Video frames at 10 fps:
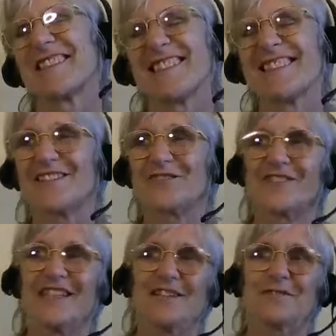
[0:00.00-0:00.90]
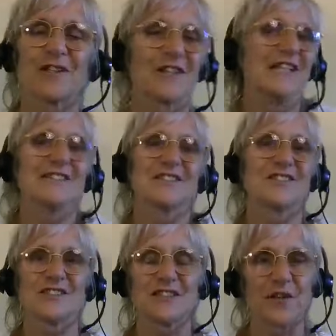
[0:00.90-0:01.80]
It's not really forgotten. It's
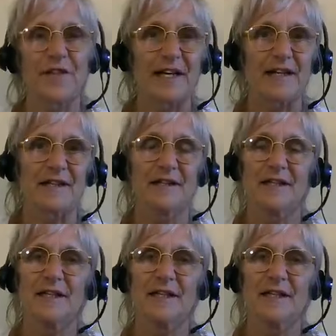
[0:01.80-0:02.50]
just not there.